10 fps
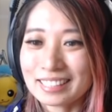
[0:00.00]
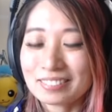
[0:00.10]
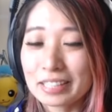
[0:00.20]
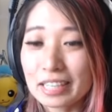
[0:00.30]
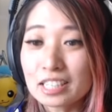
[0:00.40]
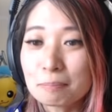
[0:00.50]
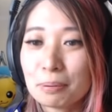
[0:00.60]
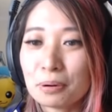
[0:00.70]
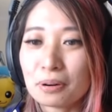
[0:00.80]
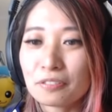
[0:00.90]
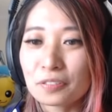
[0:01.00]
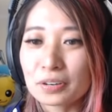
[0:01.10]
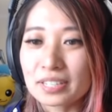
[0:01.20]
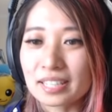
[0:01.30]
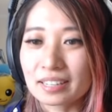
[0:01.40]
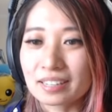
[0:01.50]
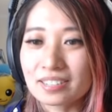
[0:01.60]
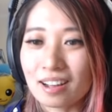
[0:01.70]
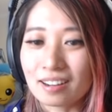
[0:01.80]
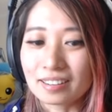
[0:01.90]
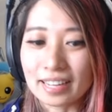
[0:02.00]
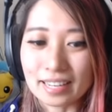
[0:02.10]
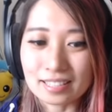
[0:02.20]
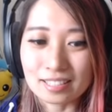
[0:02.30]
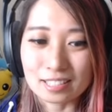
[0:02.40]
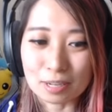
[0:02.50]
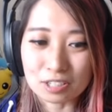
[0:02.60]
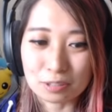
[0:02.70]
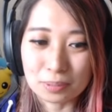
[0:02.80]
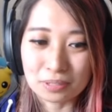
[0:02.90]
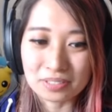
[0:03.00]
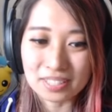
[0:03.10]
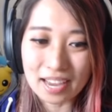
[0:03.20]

We need to pull for a sinner song, and that's the special pose.